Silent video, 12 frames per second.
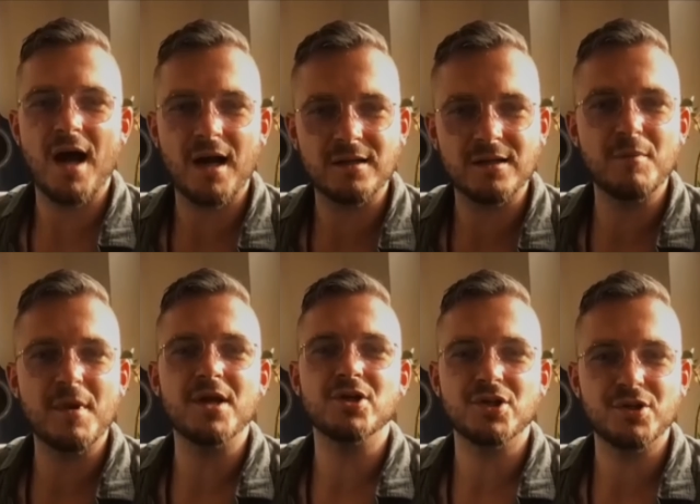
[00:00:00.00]

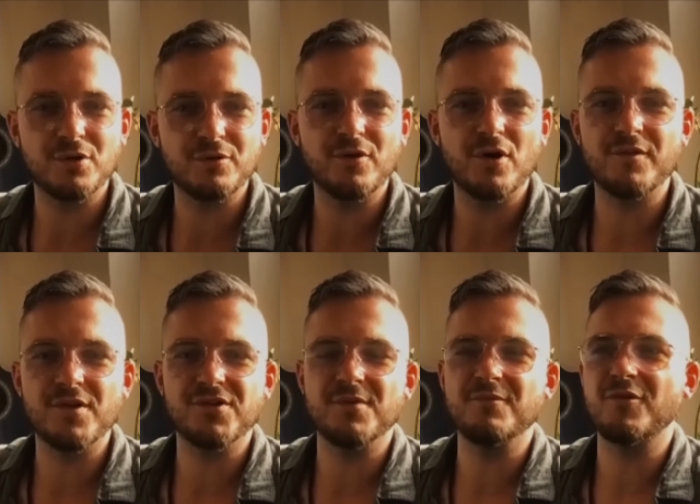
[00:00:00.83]
acclimation of
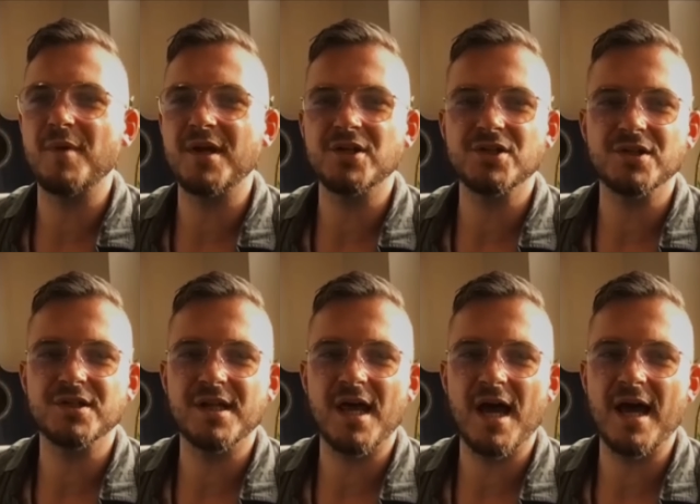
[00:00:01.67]
this
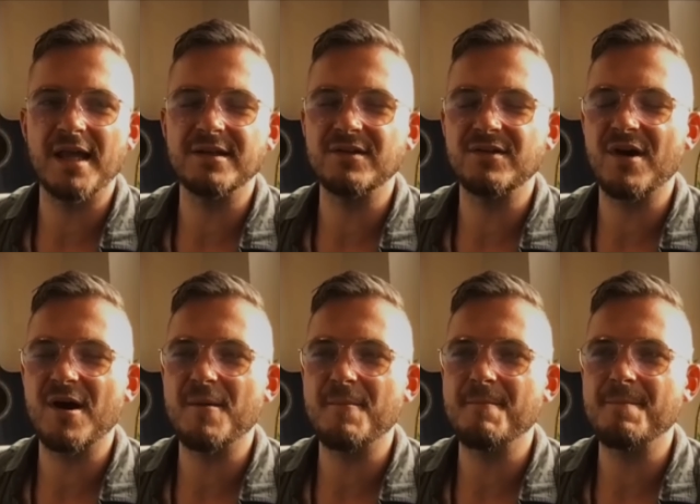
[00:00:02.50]
information. And,
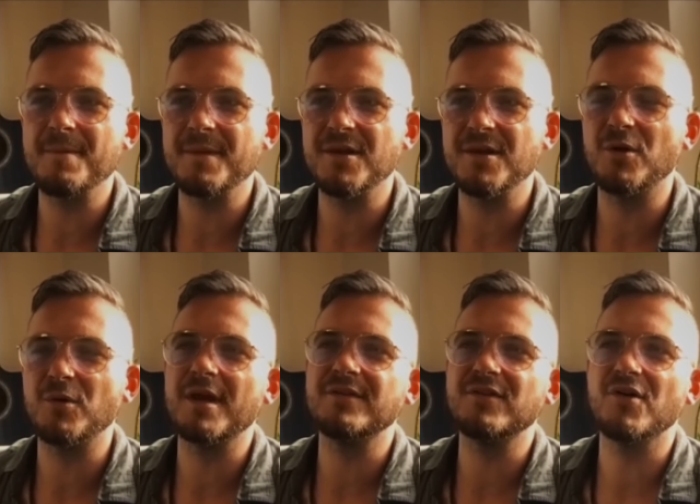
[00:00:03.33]

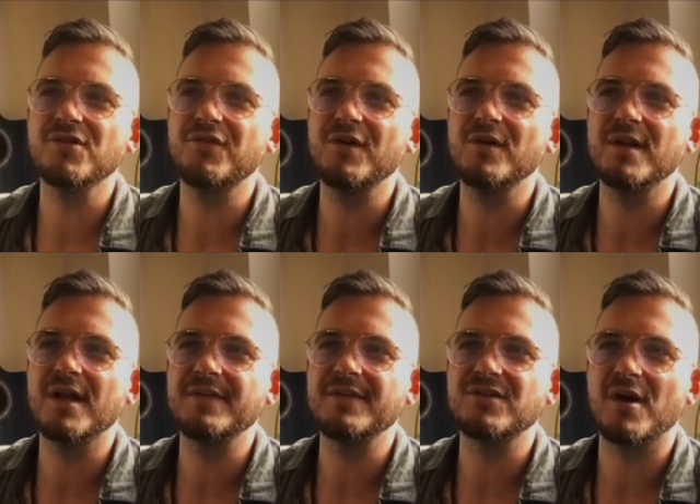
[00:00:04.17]
it does feel
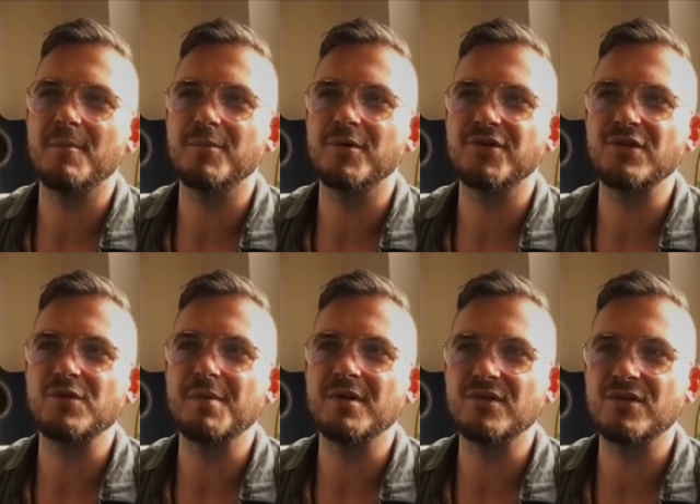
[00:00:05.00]
like the
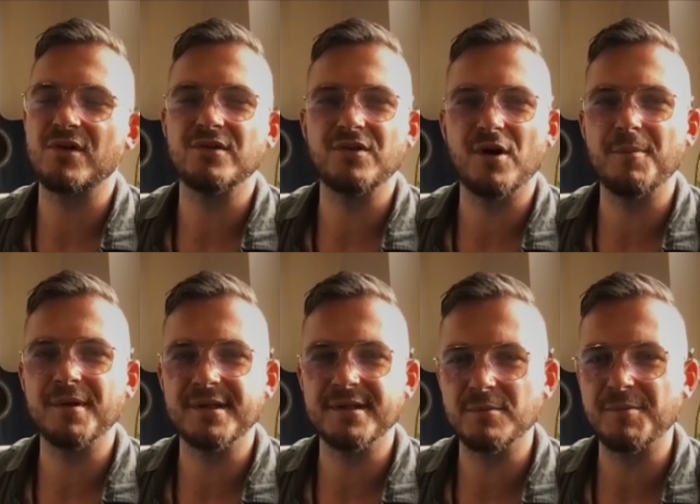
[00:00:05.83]
temperature's been turned up a
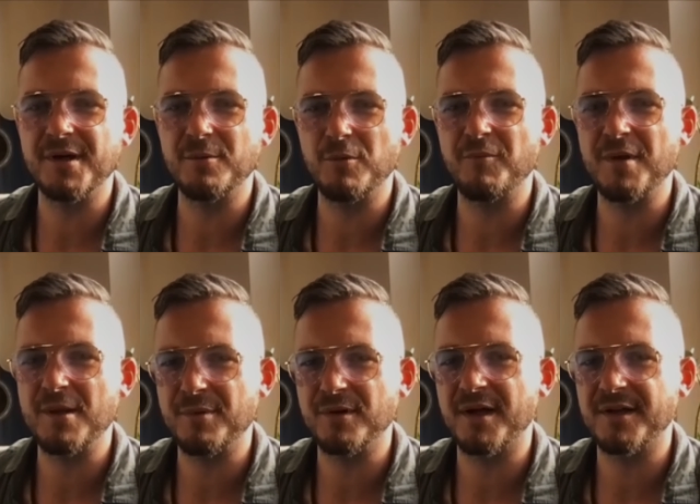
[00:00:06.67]
little bit with
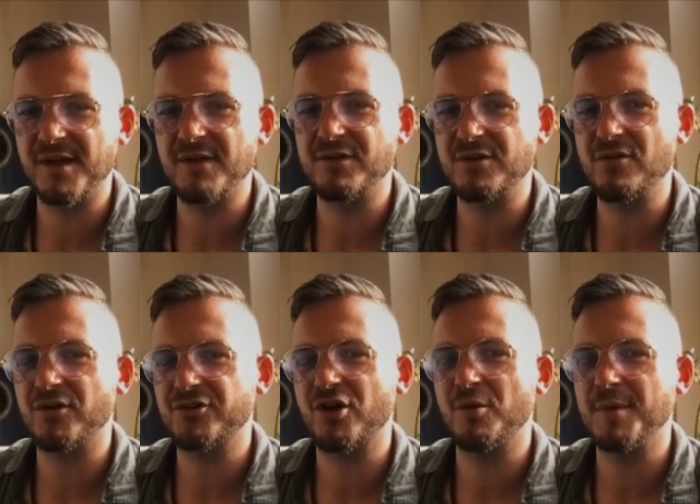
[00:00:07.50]
people like David
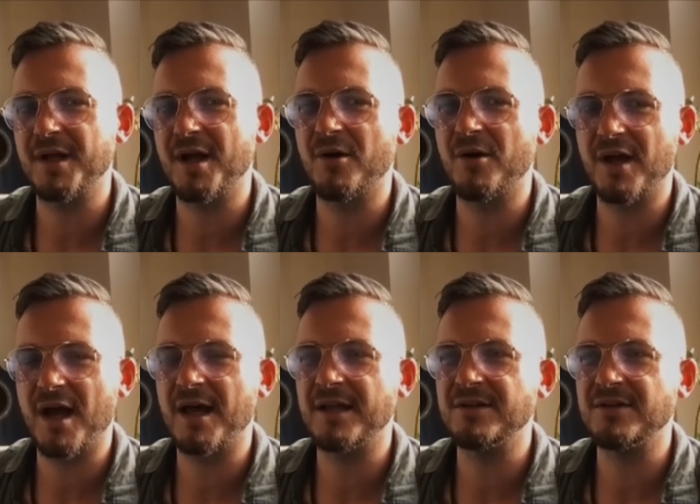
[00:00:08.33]
Grush coming out
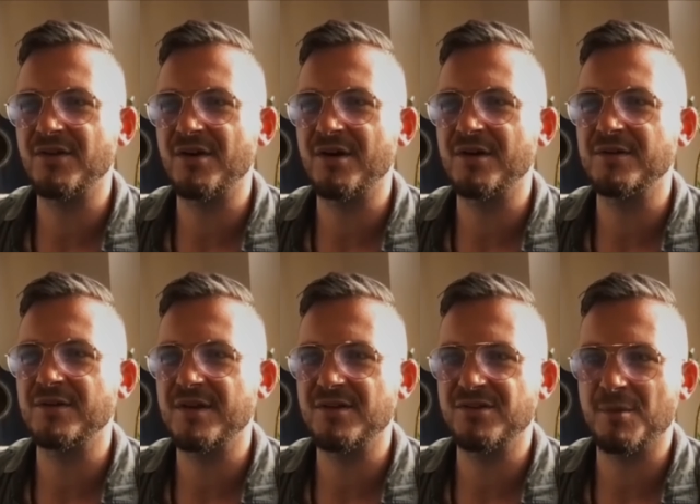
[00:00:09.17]
and
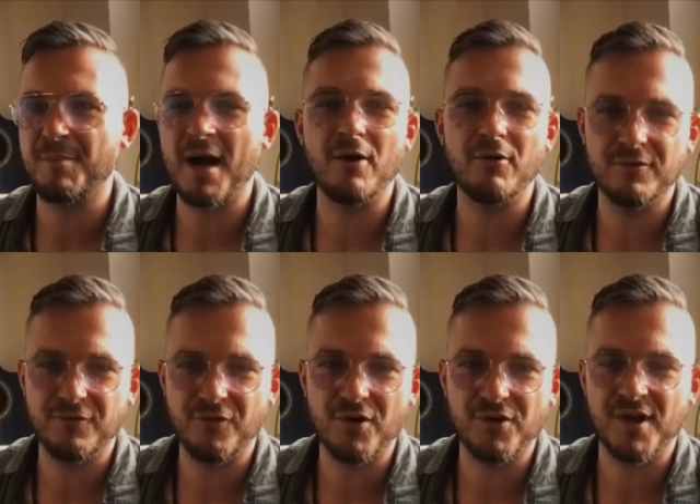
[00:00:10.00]
the
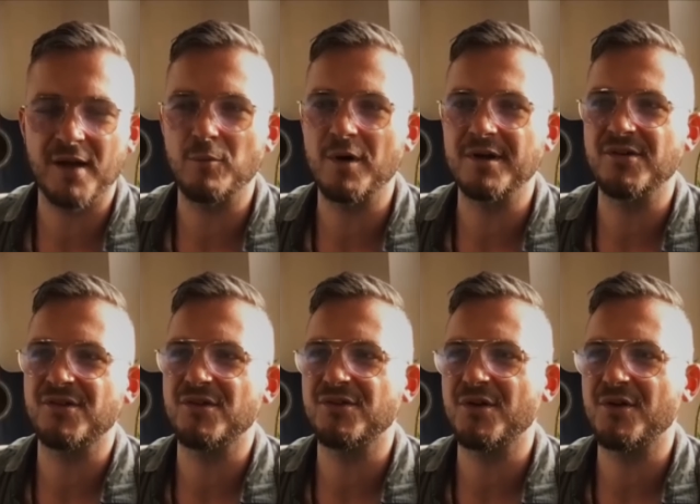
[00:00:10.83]
apparent first-hand
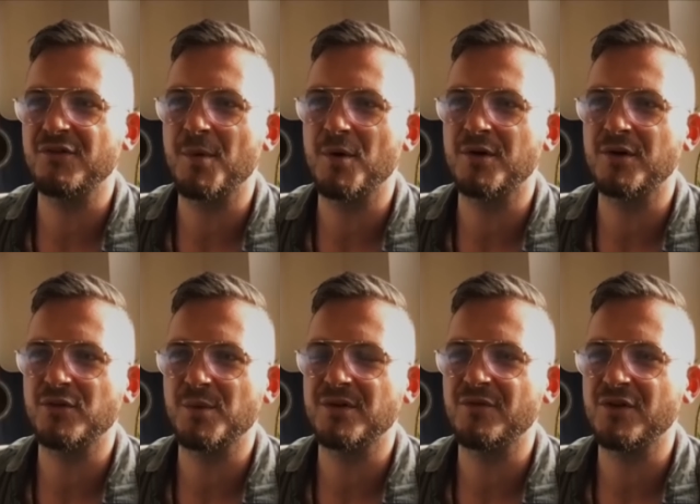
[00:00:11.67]
witnesses that have spoken
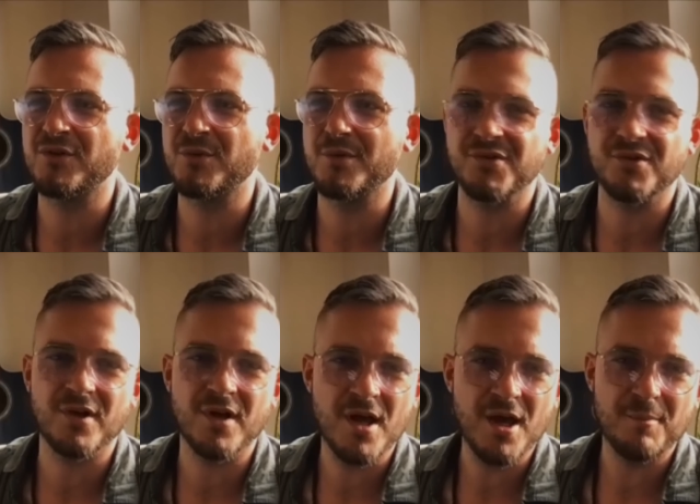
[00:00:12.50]
to individuals
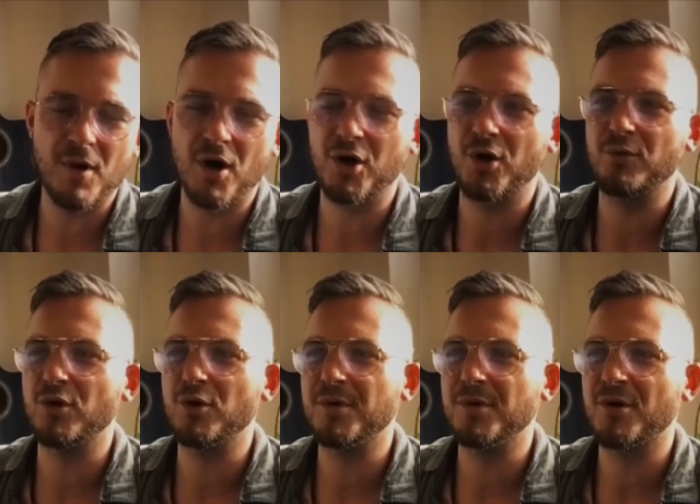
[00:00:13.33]
that Marco
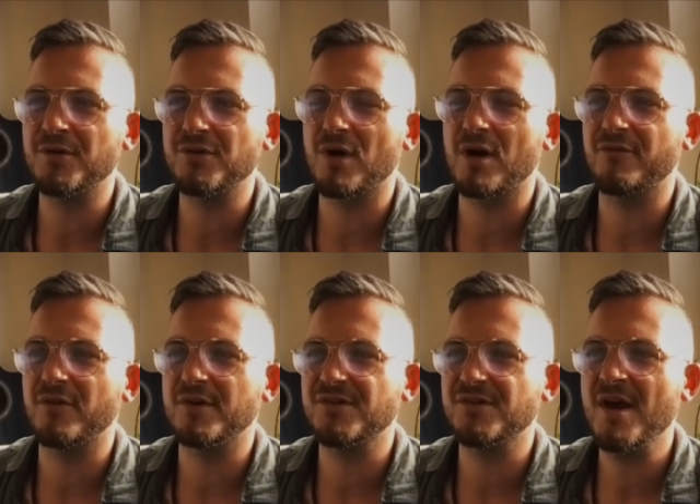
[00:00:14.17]
Rubio is
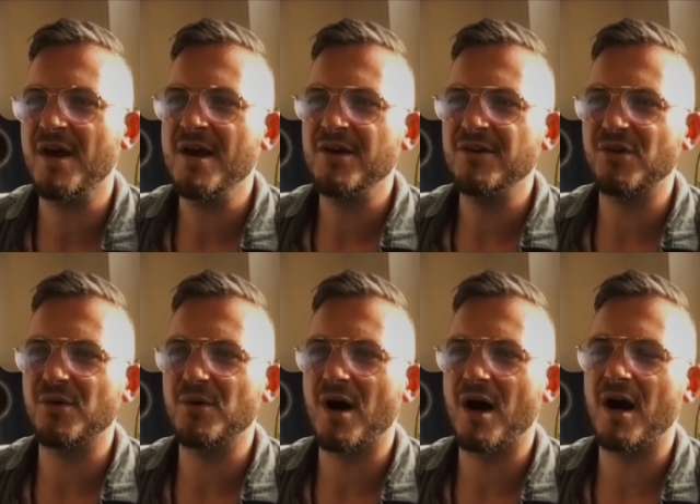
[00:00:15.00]
referenced.
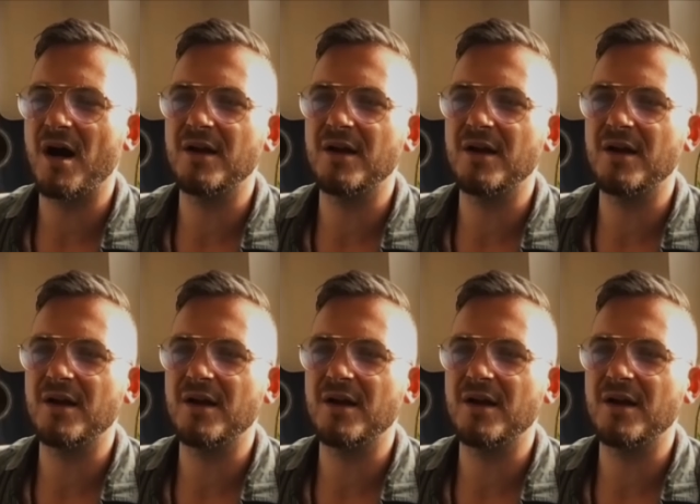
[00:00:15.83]
So